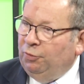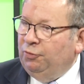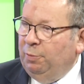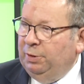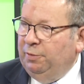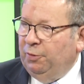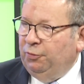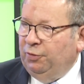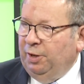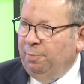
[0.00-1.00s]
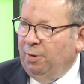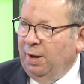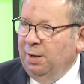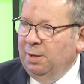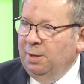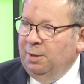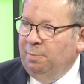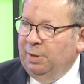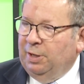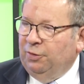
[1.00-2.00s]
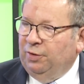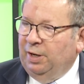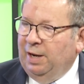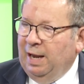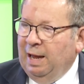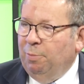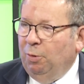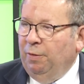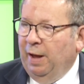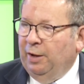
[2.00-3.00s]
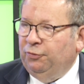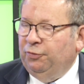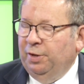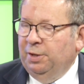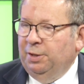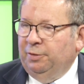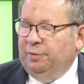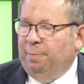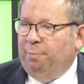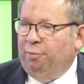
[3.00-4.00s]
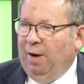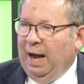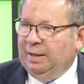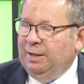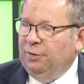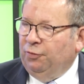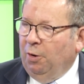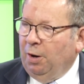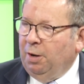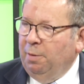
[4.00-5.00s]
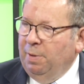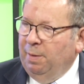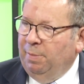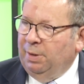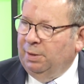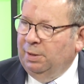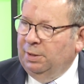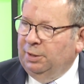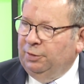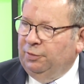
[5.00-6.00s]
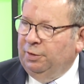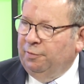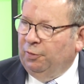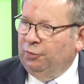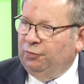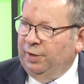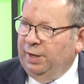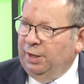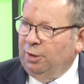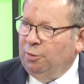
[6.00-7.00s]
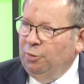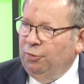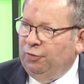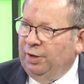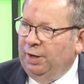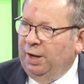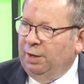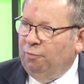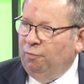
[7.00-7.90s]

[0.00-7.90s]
also a diversity play, because it enabled us to practice our commitment to diversity and inclusion on a